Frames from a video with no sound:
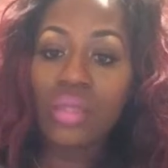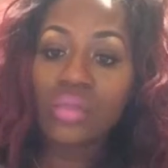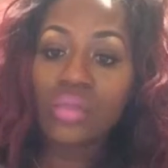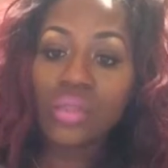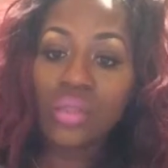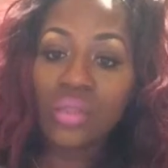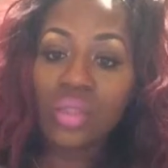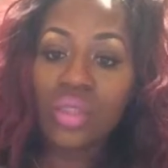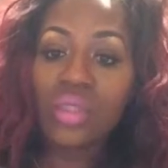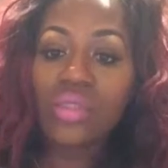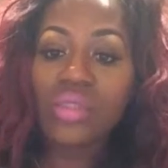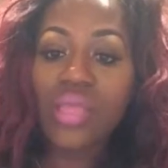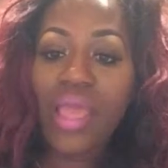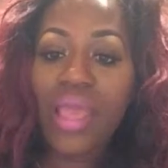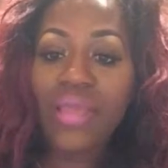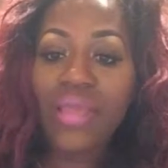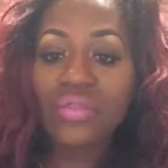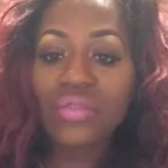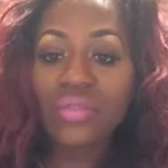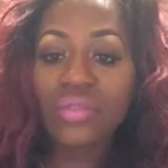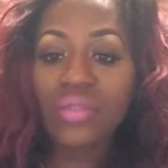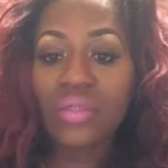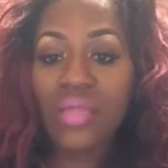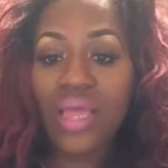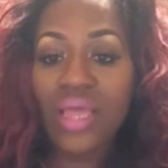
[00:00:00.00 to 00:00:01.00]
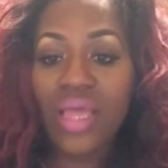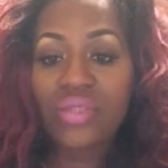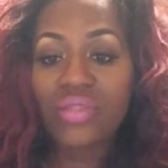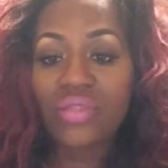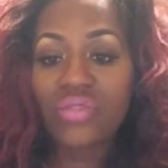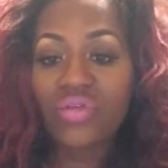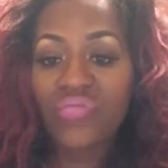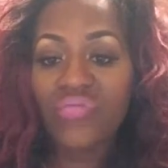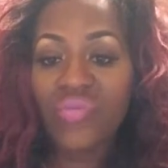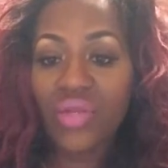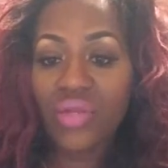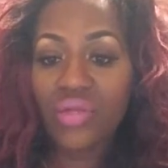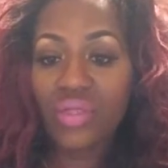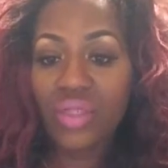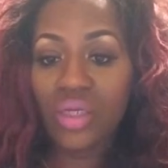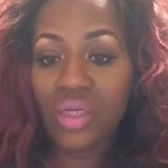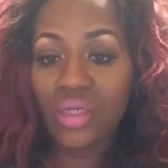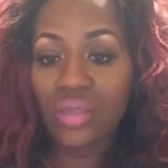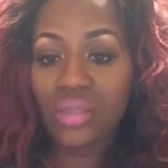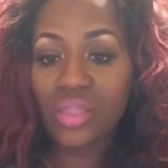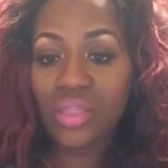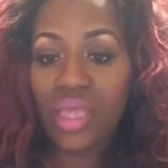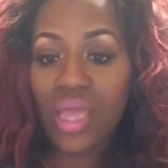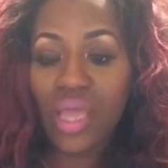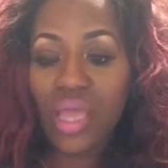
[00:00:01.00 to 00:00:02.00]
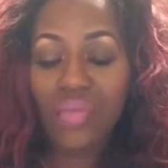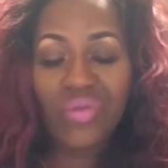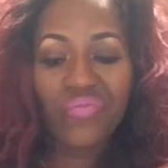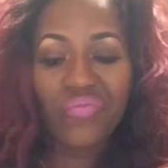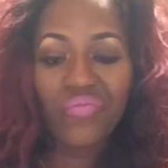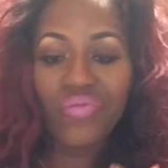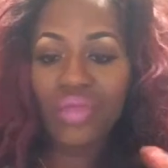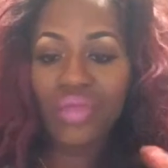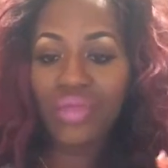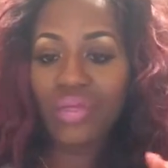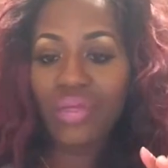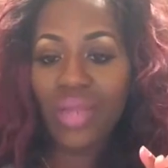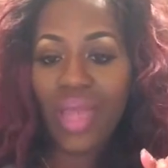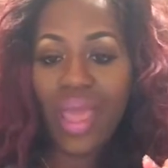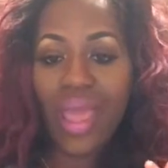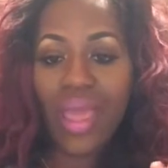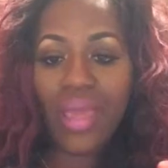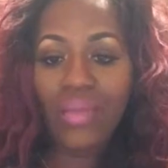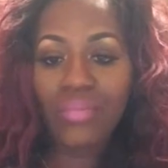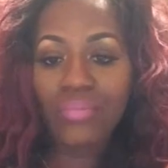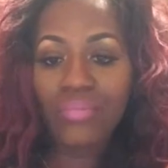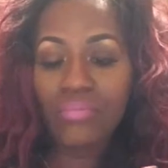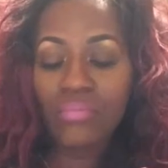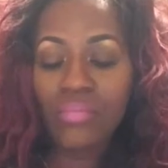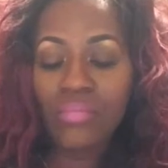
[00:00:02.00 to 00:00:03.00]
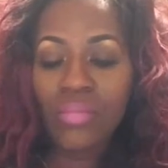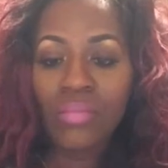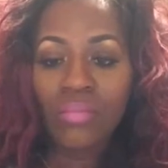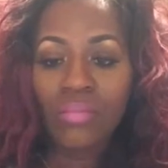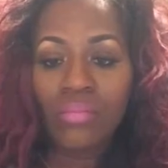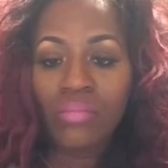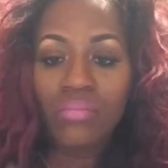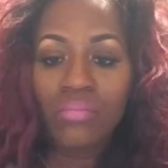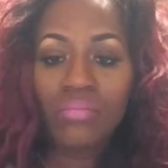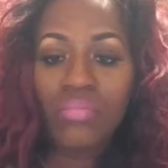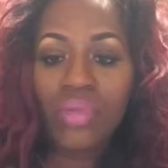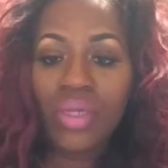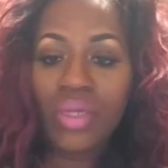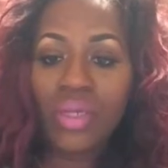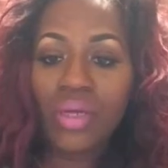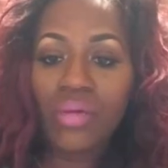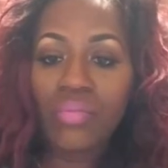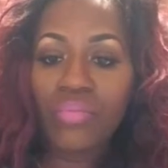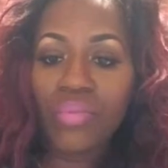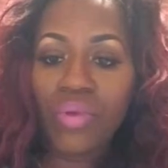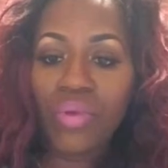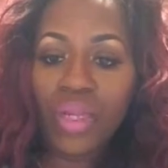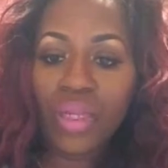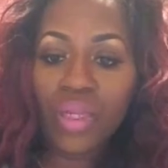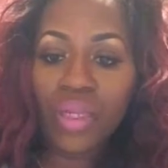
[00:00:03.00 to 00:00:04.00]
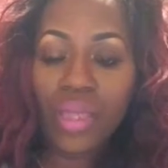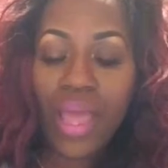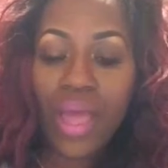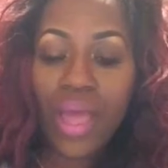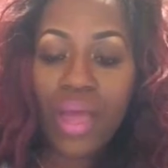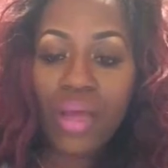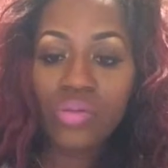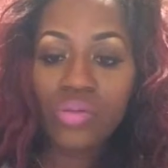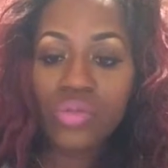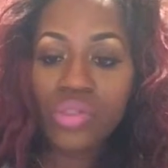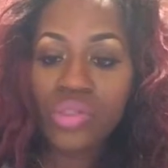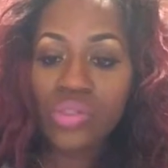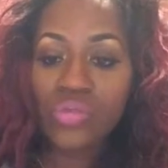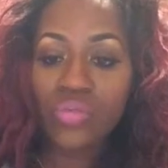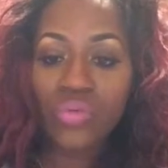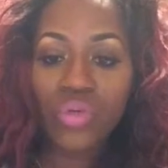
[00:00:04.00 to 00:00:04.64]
So this actually lasts you a very long time if you're not big on breakouts